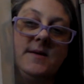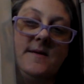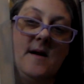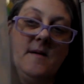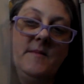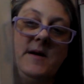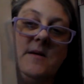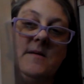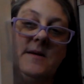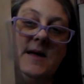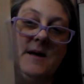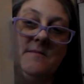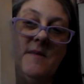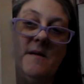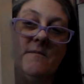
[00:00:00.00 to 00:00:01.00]
to come here
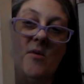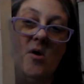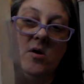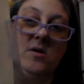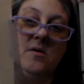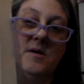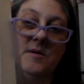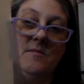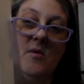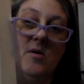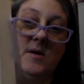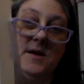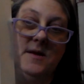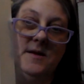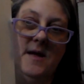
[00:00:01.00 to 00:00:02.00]
and get my marker and
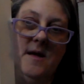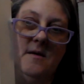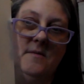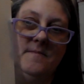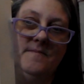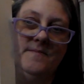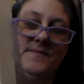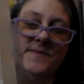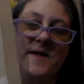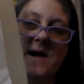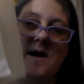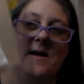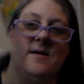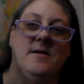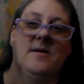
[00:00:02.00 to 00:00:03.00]
mark it down,
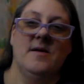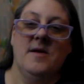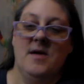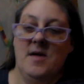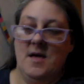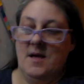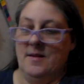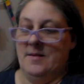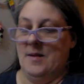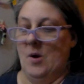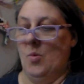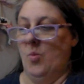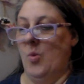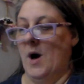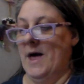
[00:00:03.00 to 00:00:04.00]
okay?
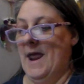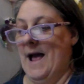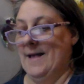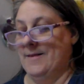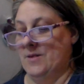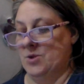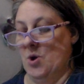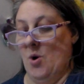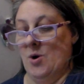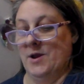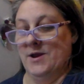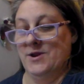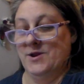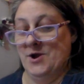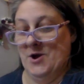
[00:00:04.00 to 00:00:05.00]
So what I
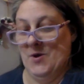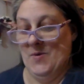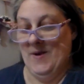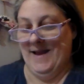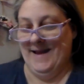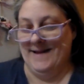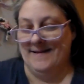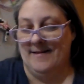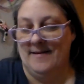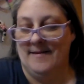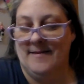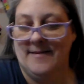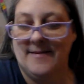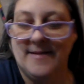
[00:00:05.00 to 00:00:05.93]
started doing,